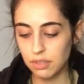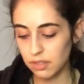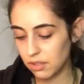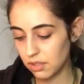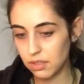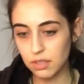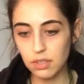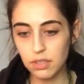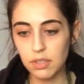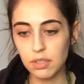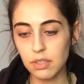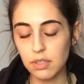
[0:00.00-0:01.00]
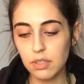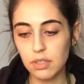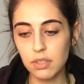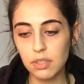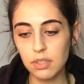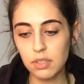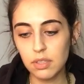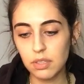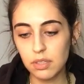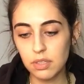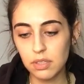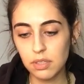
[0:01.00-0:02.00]

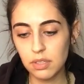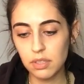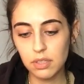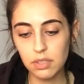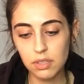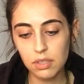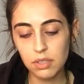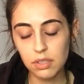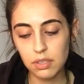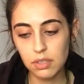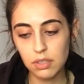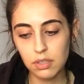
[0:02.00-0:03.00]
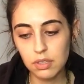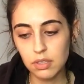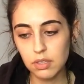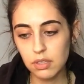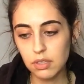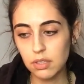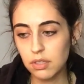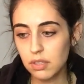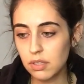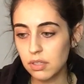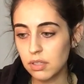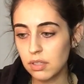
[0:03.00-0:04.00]

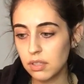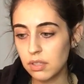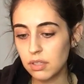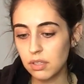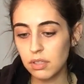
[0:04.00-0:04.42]
Nobody speaks.